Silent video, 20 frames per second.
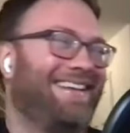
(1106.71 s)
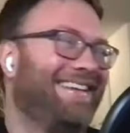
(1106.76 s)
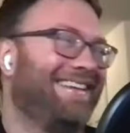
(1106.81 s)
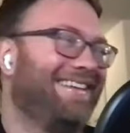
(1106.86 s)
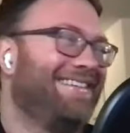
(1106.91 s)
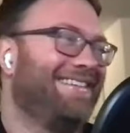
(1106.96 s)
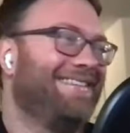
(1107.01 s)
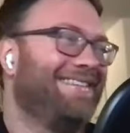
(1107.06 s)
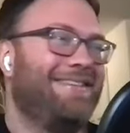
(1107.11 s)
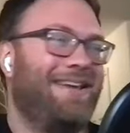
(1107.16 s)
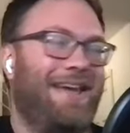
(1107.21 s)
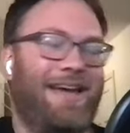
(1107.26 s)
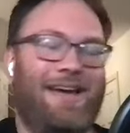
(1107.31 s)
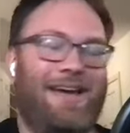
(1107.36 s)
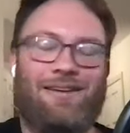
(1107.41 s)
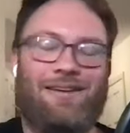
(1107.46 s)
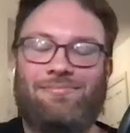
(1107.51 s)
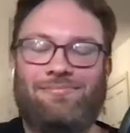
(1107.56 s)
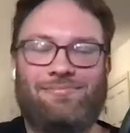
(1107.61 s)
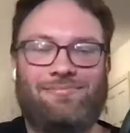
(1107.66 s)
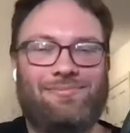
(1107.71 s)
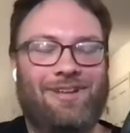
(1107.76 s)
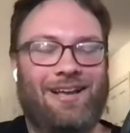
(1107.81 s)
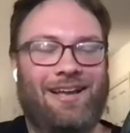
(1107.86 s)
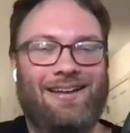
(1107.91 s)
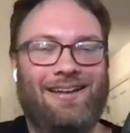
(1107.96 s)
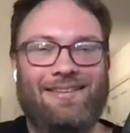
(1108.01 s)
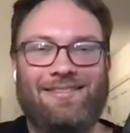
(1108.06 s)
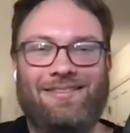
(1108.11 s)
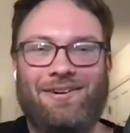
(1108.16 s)
yeah,
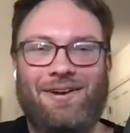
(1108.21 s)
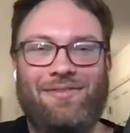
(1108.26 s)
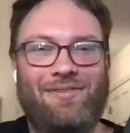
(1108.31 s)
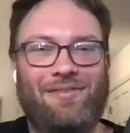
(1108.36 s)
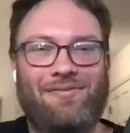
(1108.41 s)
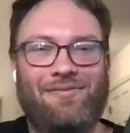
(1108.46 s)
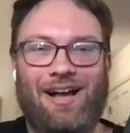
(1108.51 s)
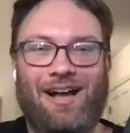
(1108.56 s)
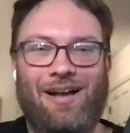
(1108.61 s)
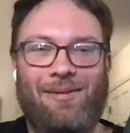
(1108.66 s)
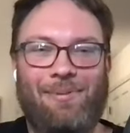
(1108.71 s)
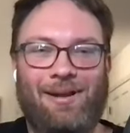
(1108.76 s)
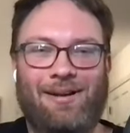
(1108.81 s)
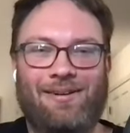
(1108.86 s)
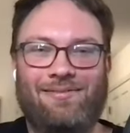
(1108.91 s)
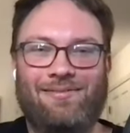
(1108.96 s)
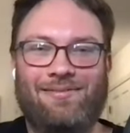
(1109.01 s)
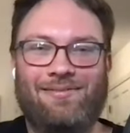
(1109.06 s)
they're definitely vibing.